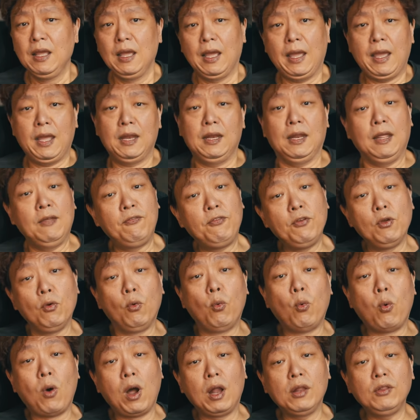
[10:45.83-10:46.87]
And if you
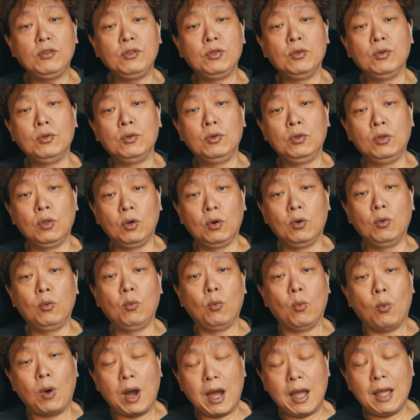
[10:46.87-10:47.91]
want to know
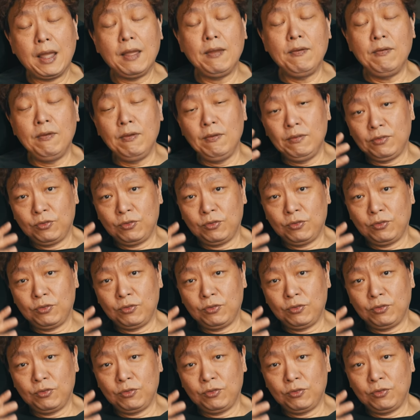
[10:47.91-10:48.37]
why